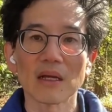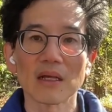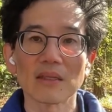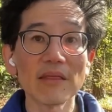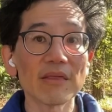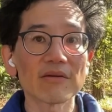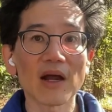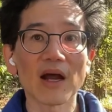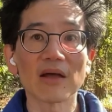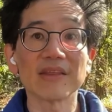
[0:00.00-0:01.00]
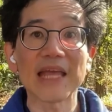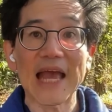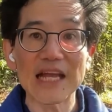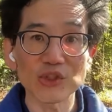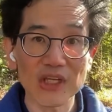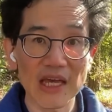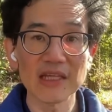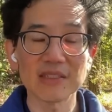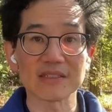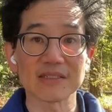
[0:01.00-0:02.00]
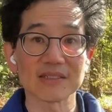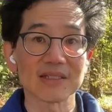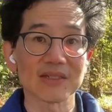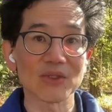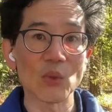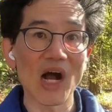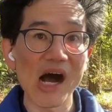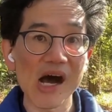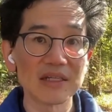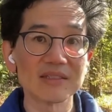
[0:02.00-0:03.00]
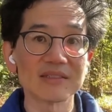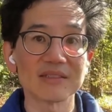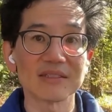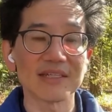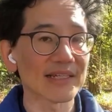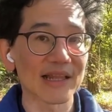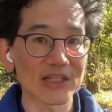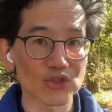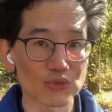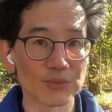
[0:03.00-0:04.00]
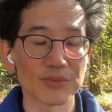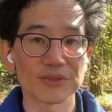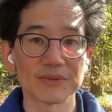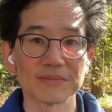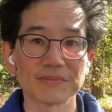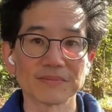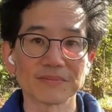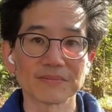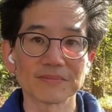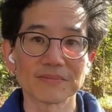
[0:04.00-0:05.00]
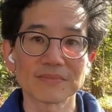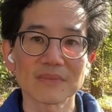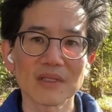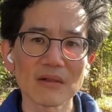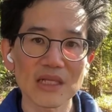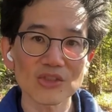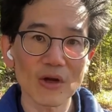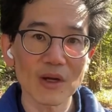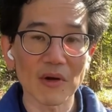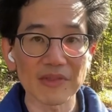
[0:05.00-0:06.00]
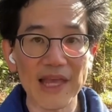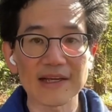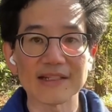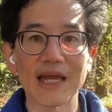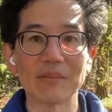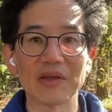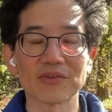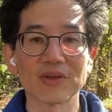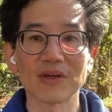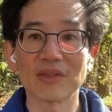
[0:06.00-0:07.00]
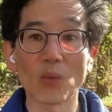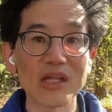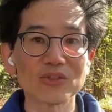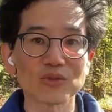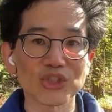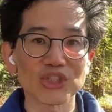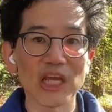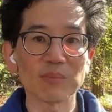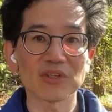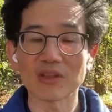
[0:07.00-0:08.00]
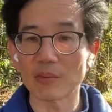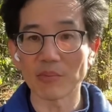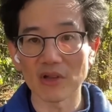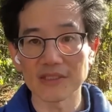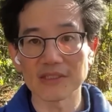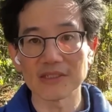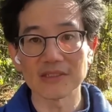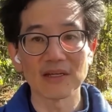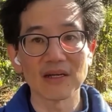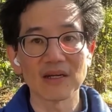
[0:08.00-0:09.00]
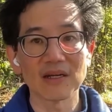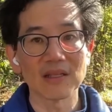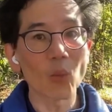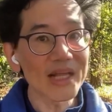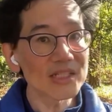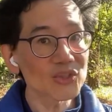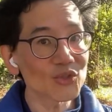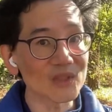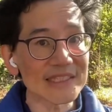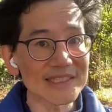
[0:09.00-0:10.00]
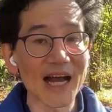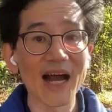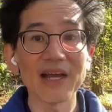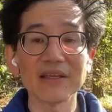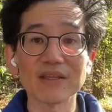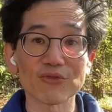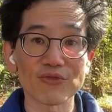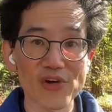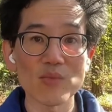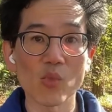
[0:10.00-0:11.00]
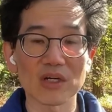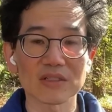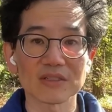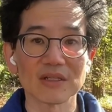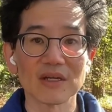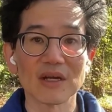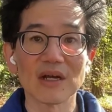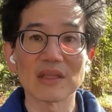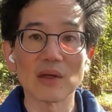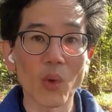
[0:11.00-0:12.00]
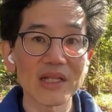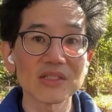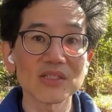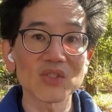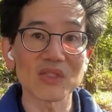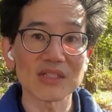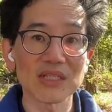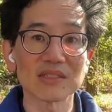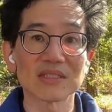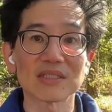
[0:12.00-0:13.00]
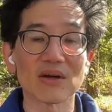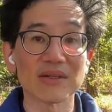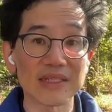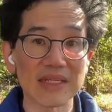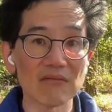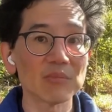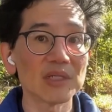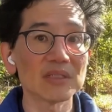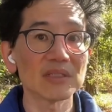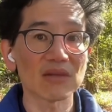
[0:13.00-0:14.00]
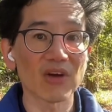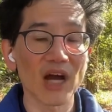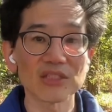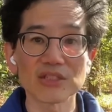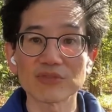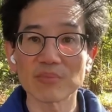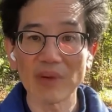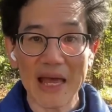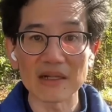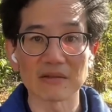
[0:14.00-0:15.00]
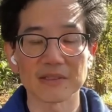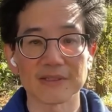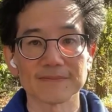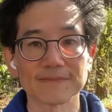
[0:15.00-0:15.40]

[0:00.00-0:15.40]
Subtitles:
Then there are the educators who aren't in classrooms. Now let's talk about the academics, the ones who shaped the policies, the ones who designed the frameworks, the ones who sit on government advisory panels.